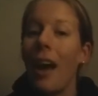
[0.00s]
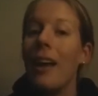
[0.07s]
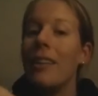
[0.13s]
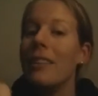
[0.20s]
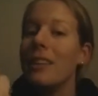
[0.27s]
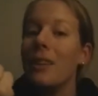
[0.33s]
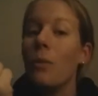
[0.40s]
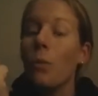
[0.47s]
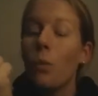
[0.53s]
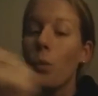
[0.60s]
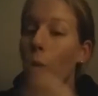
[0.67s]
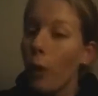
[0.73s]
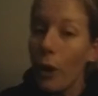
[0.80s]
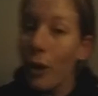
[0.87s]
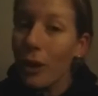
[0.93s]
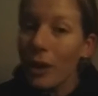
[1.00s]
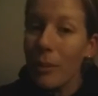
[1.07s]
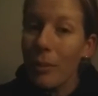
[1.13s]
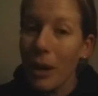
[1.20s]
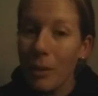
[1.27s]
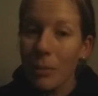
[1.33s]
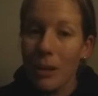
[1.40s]
and it
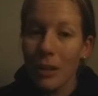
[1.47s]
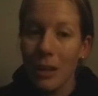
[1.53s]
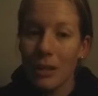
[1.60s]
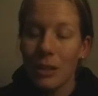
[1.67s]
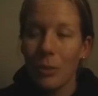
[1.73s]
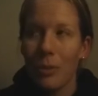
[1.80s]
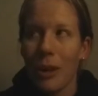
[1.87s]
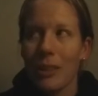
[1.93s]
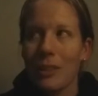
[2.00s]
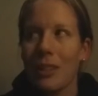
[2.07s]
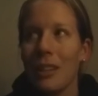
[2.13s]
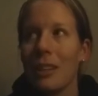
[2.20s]
really made me less depressed.